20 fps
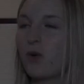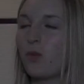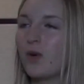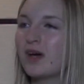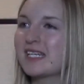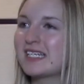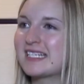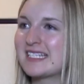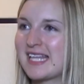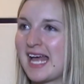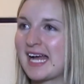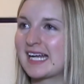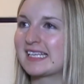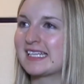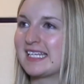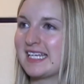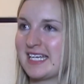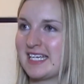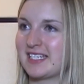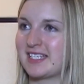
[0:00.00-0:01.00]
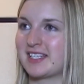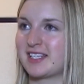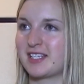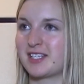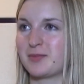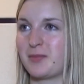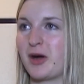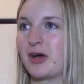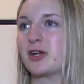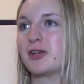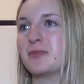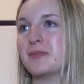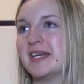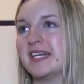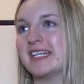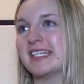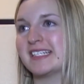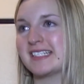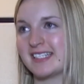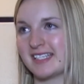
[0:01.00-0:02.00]
What exactly is the Smarter
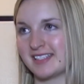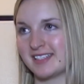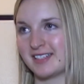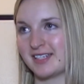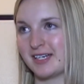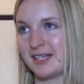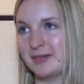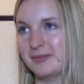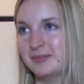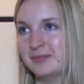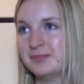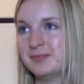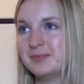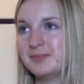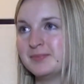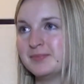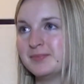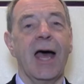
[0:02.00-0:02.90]
Meetings system?